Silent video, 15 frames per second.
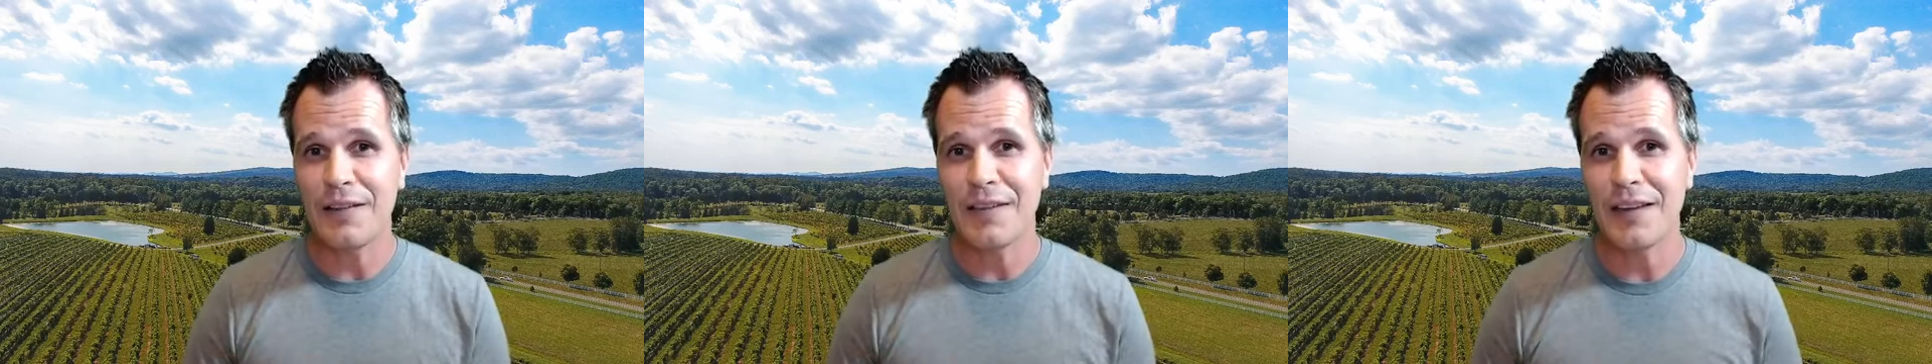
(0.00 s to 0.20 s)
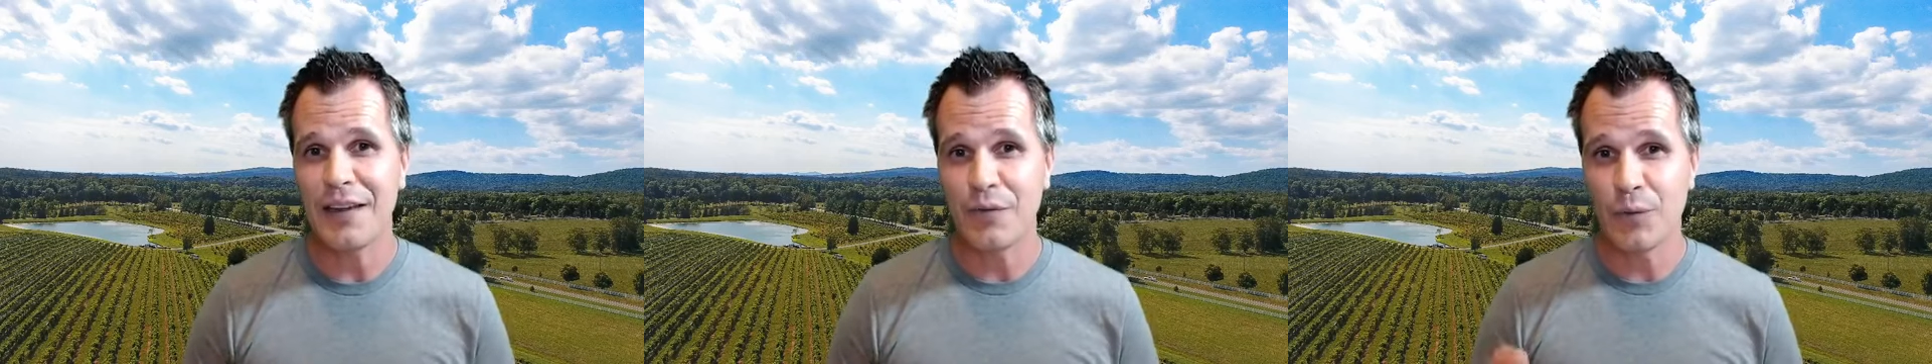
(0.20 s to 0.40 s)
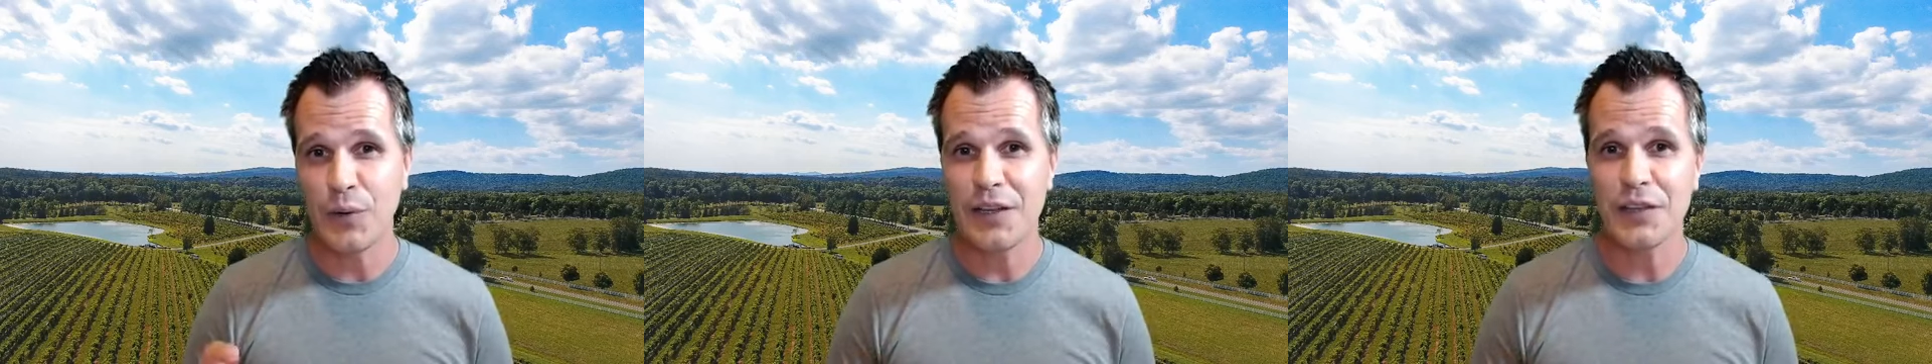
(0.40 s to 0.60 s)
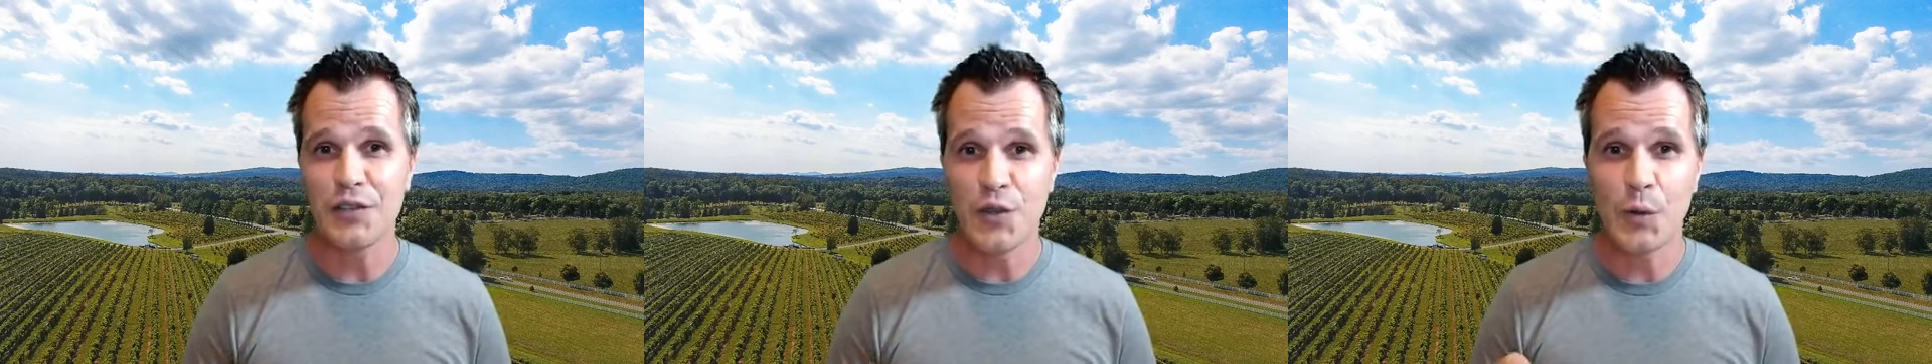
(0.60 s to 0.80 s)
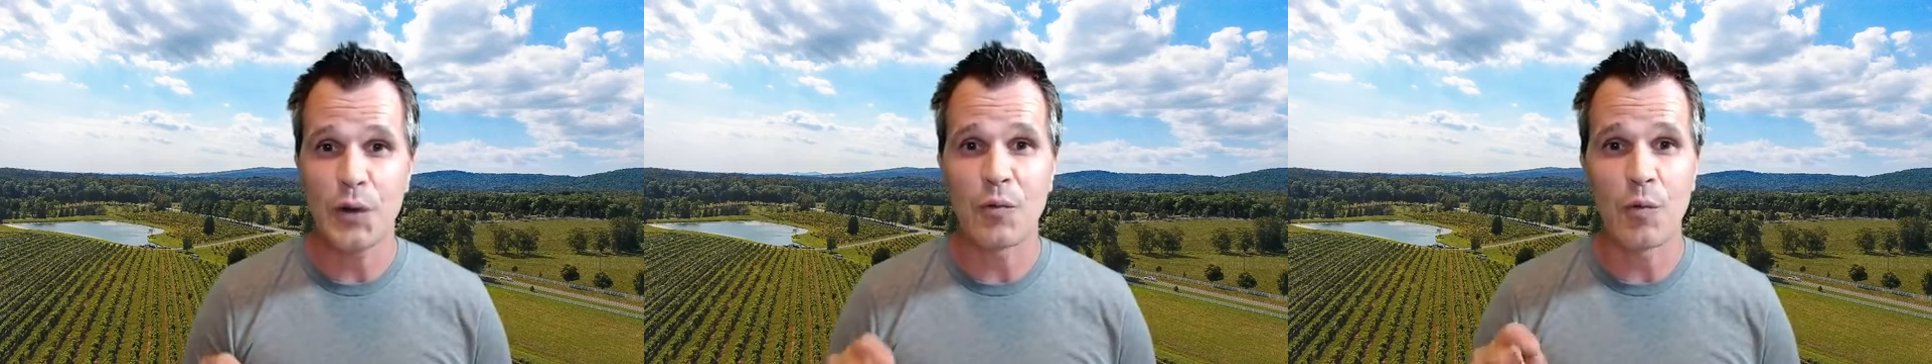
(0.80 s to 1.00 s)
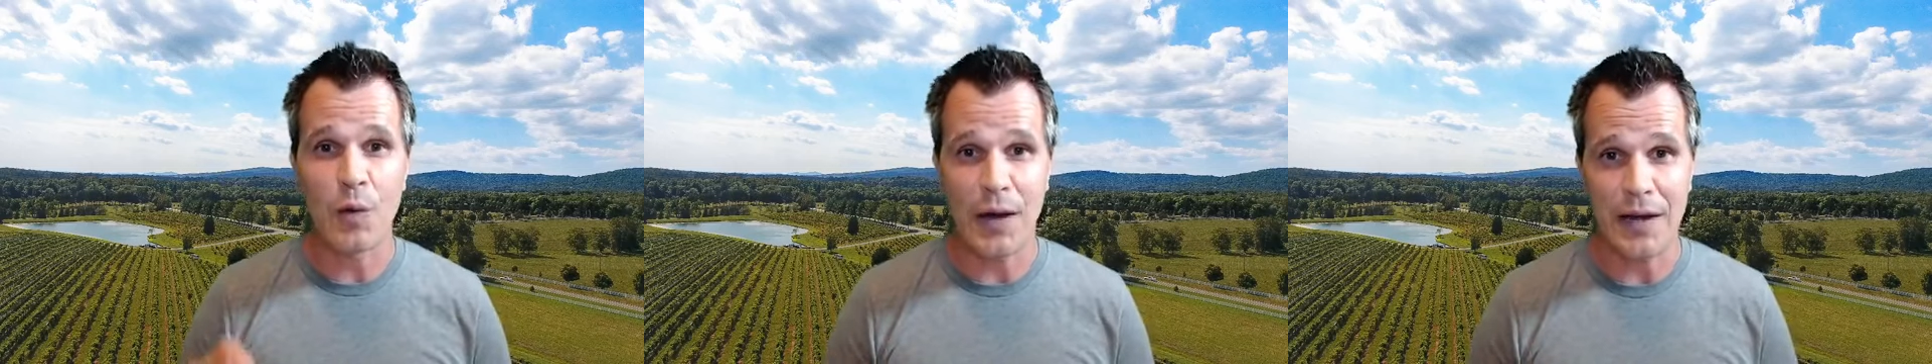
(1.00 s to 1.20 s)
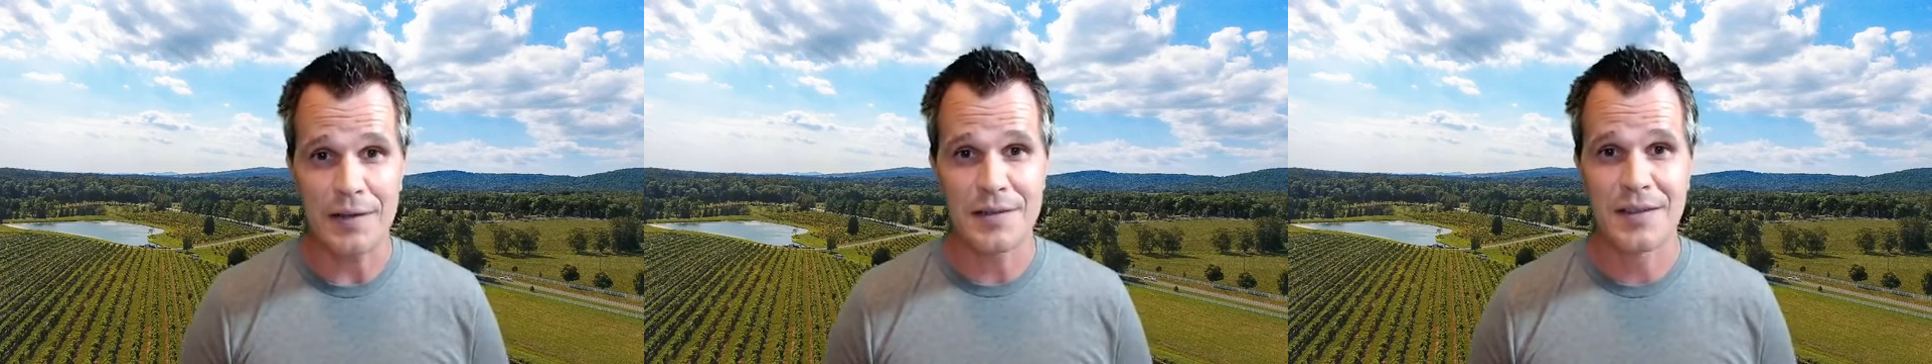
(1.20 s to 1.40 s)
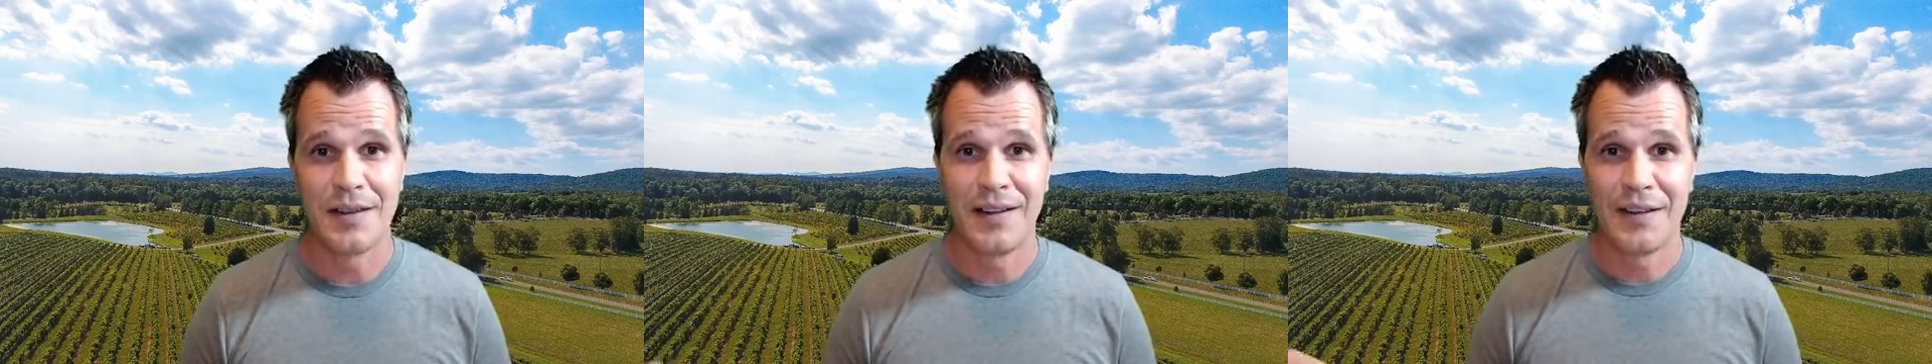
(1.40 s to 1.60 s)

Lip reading: think if we can do it right,